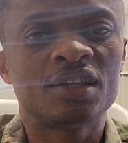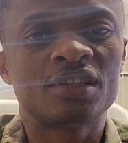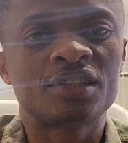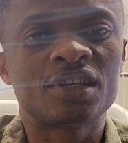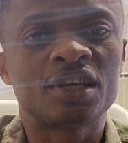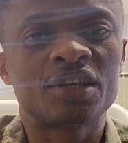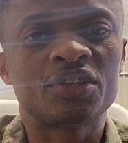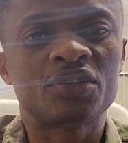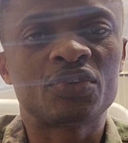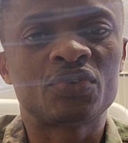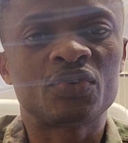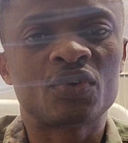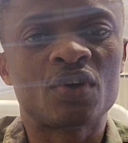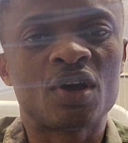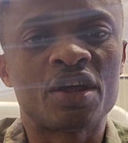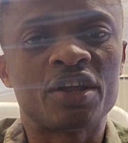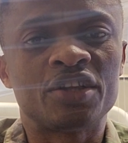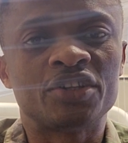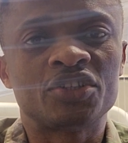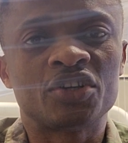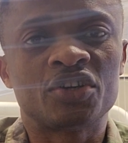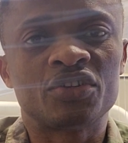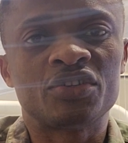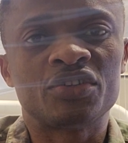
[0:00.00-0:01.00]
Thank you and
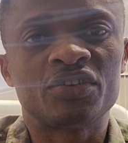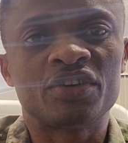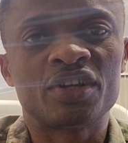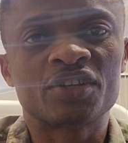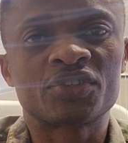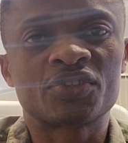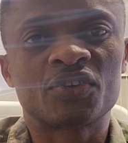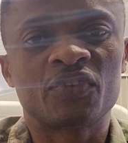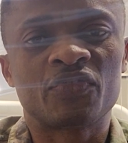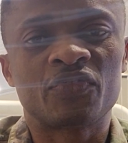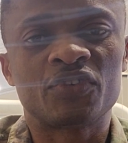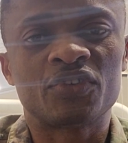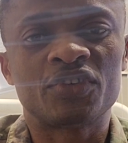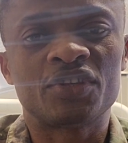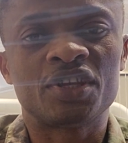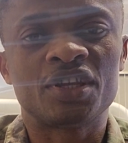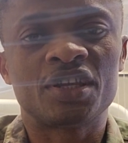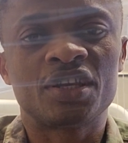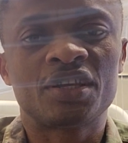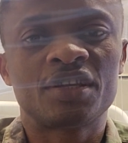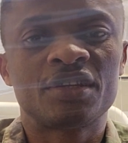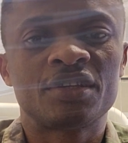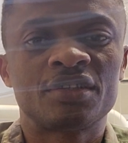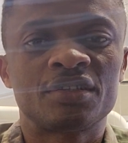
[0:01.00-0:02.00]
enjoy the rest of your day.